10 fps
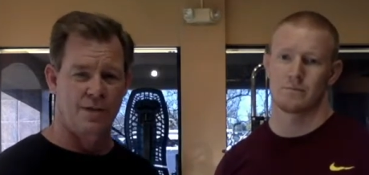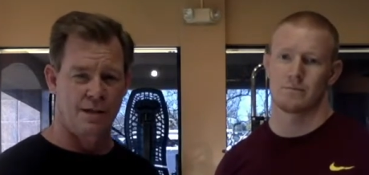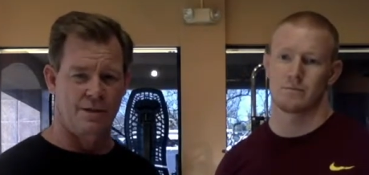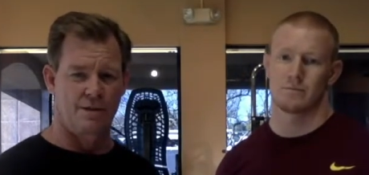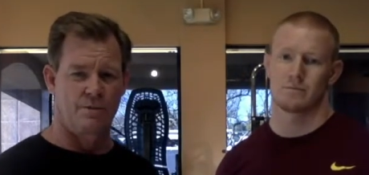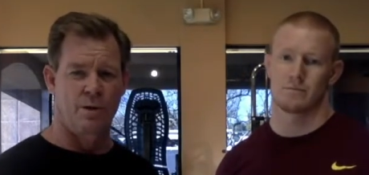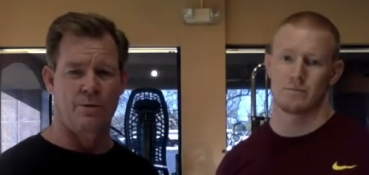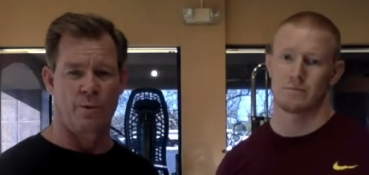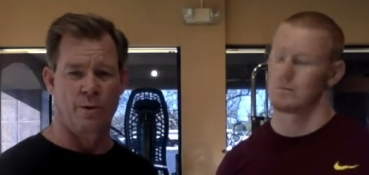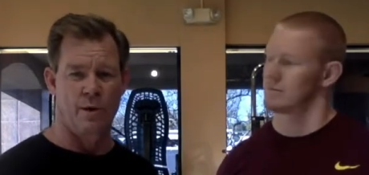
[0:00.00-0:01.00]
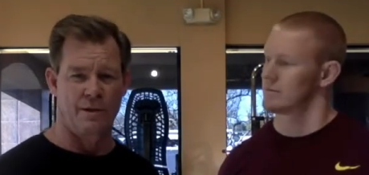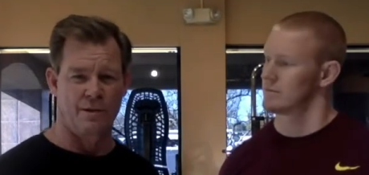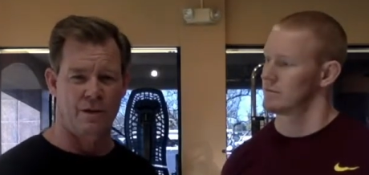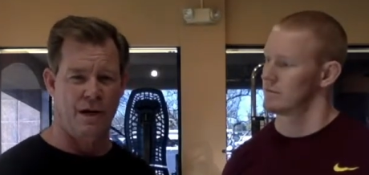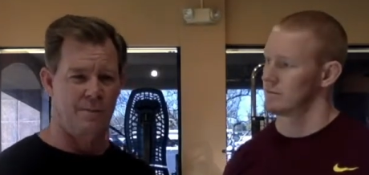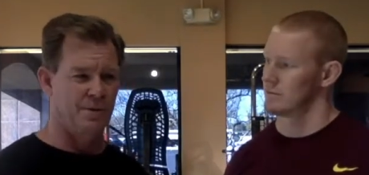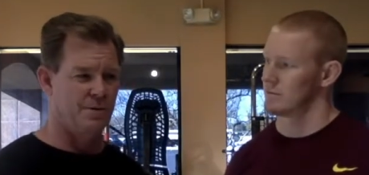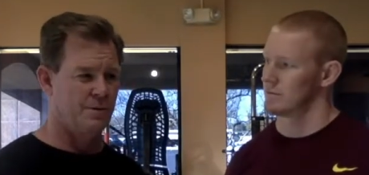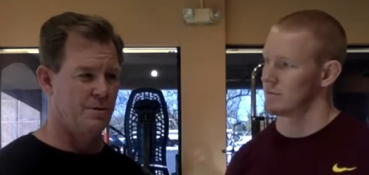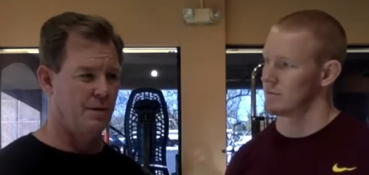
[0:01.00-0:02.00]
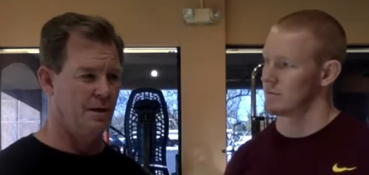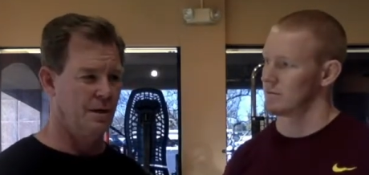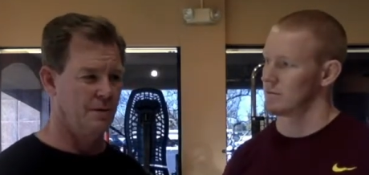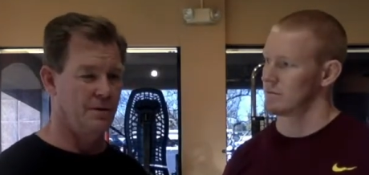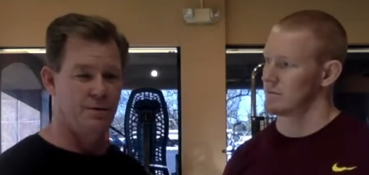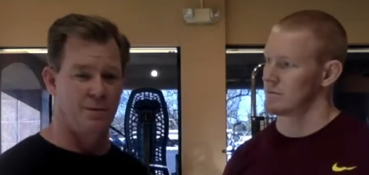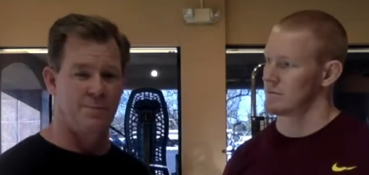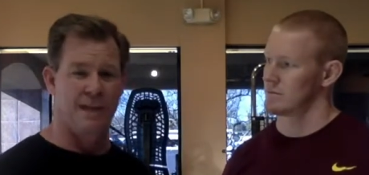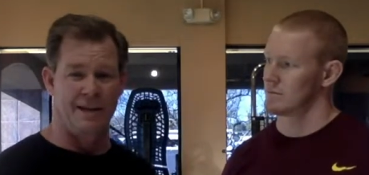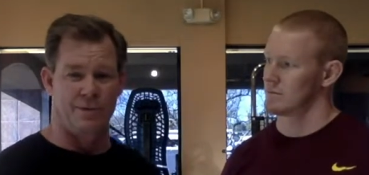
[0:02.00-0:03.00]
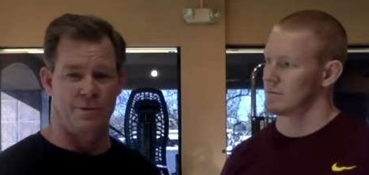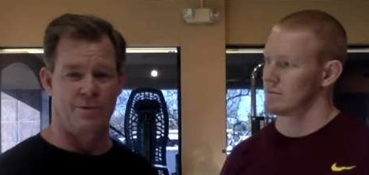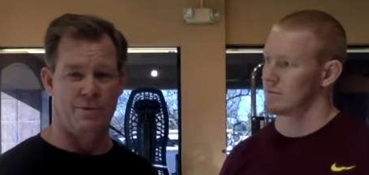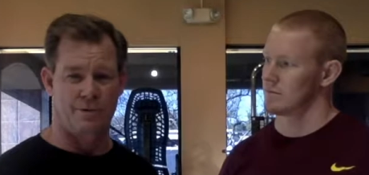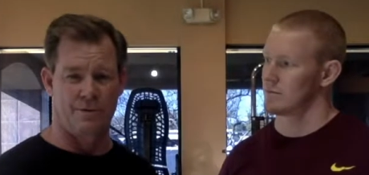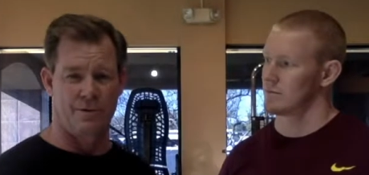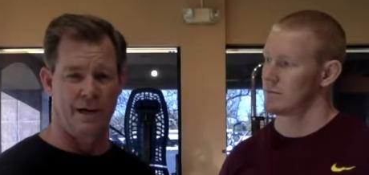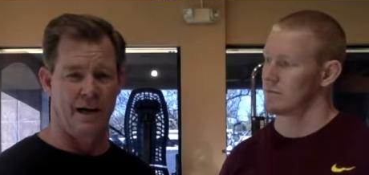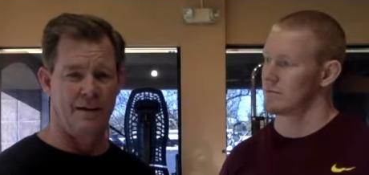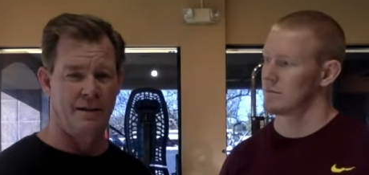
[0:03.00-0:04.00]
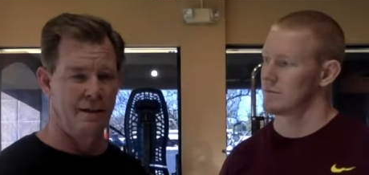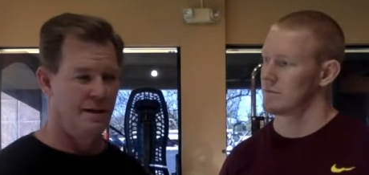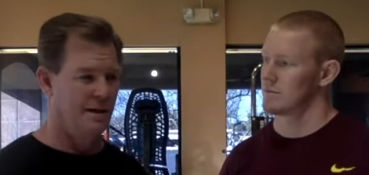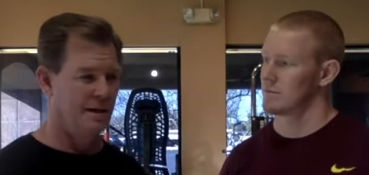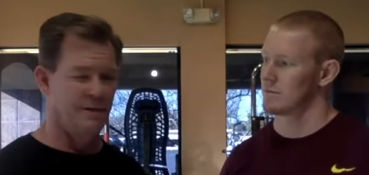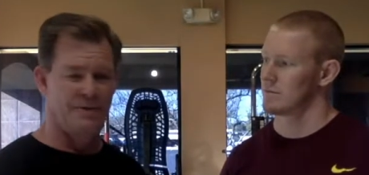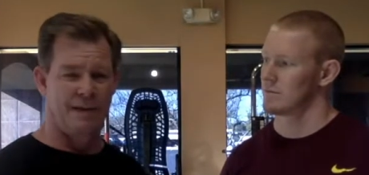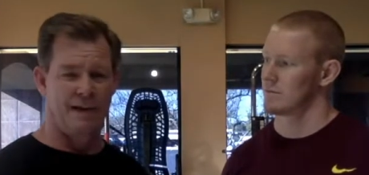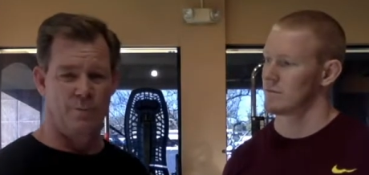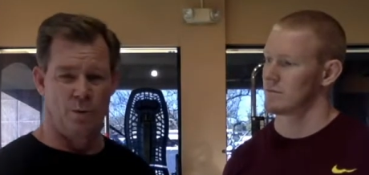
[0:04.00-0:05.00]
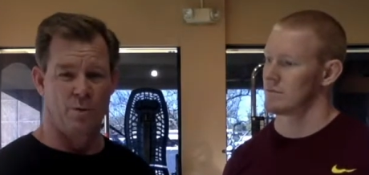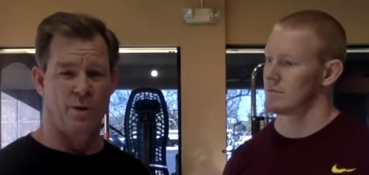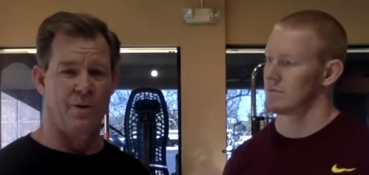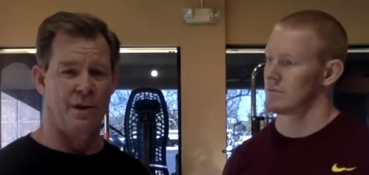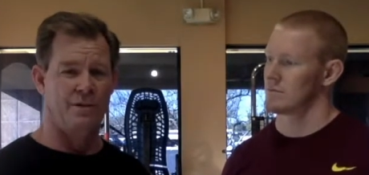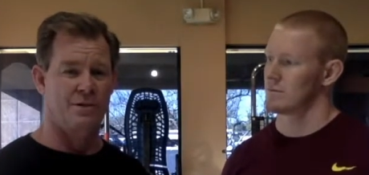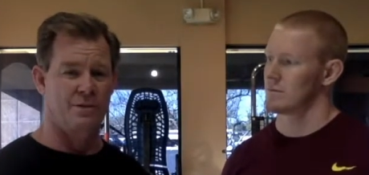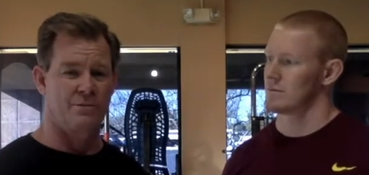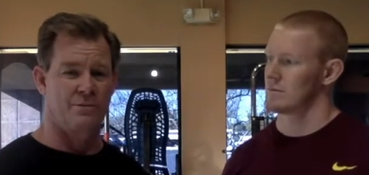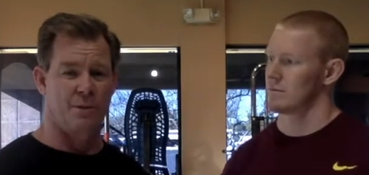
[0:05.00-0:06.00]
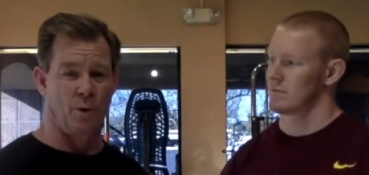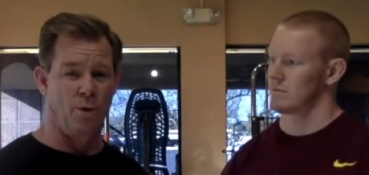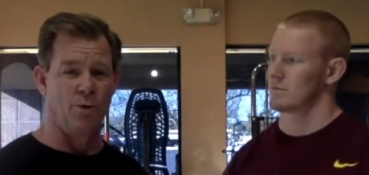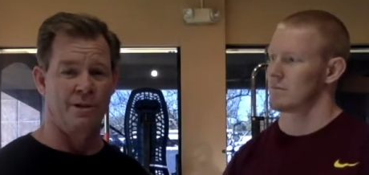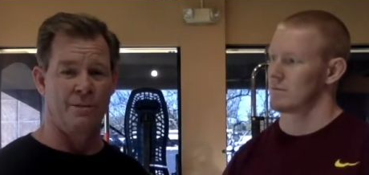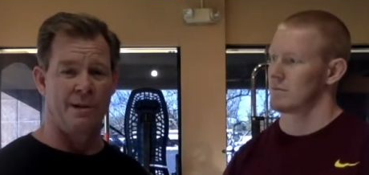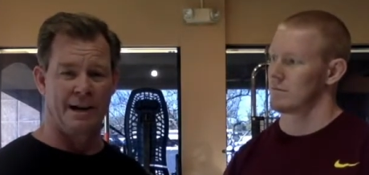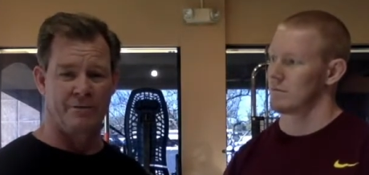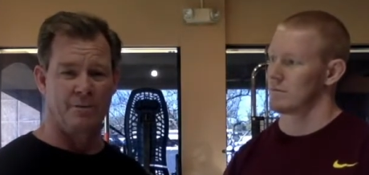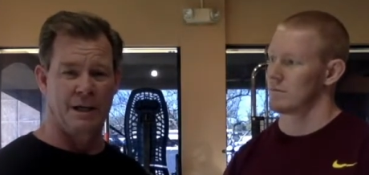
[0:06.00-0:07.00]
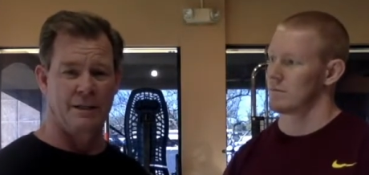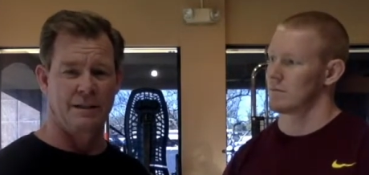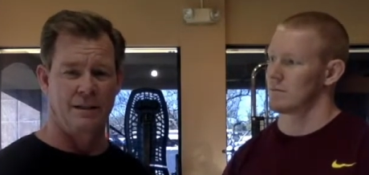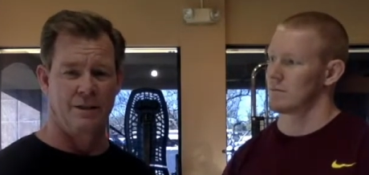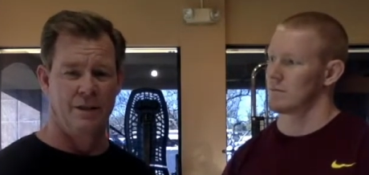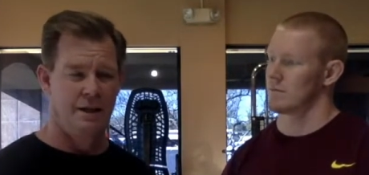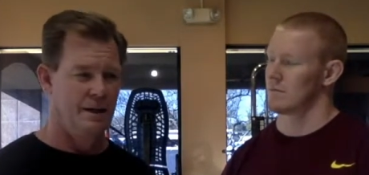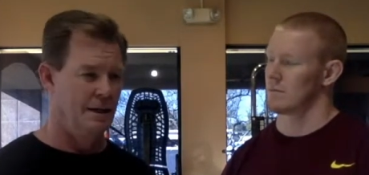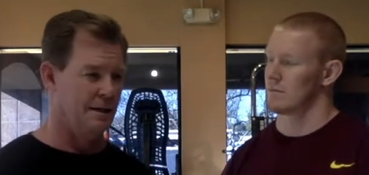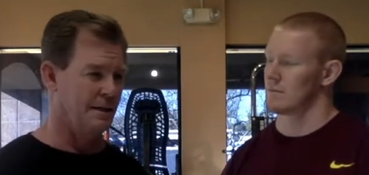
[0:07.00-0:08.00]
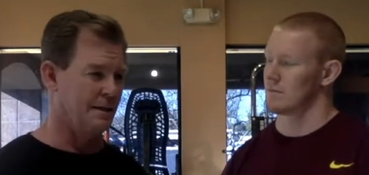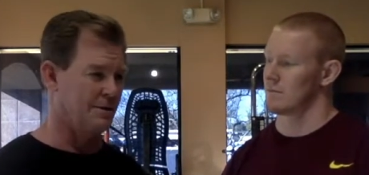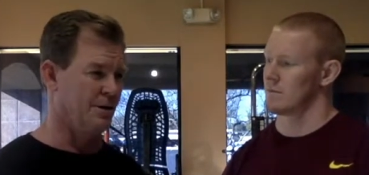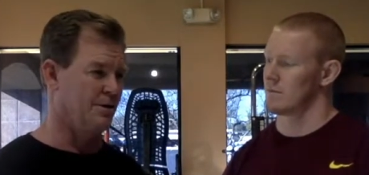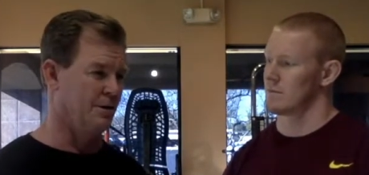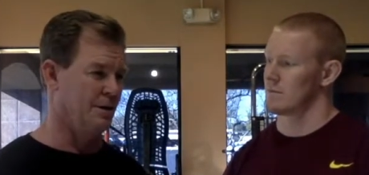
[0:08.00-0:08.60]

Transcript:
Speaker 1: season? What were you wanting to accomplish? Uh, did you obtain those or not? And if not, what were the things that you that were holding you back from getting them? And I could tell you, a